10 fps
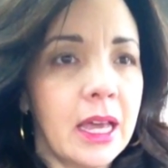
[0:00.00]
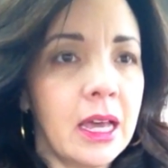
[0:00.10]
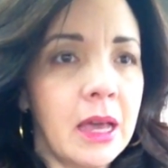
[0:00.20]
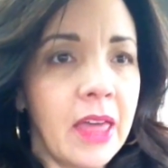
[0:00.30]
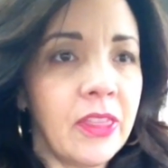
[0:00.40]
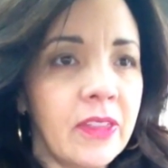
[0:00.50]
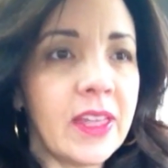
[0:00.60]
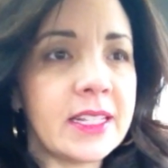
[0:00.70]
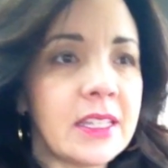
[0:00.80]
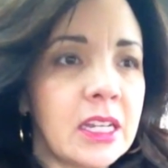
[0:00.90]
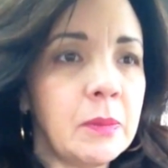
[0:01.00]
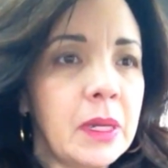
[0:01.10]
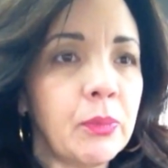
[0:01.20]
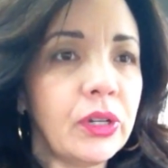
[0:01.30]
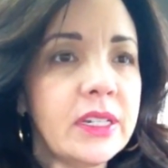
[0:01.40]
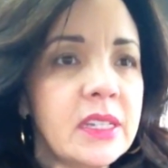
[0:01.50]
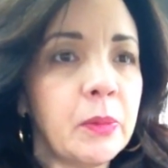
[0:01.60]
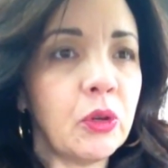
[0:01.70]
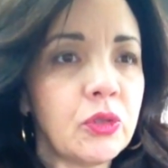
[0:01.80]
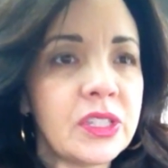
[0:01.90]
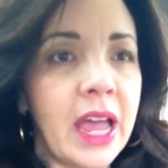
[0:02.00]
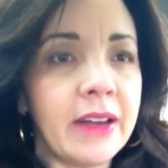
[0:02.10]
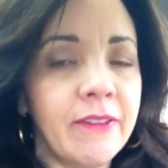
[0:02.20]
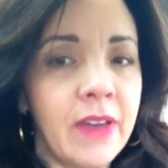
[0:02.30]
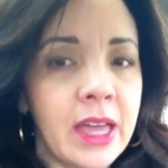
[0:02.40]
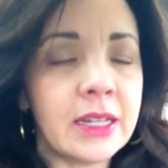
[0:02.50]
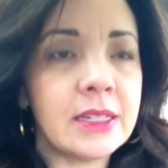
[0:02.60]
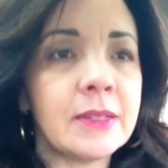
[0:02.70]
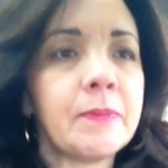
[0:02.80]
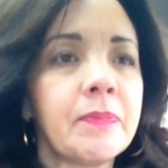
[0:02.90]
I think that's going to be a pretty typical side effect.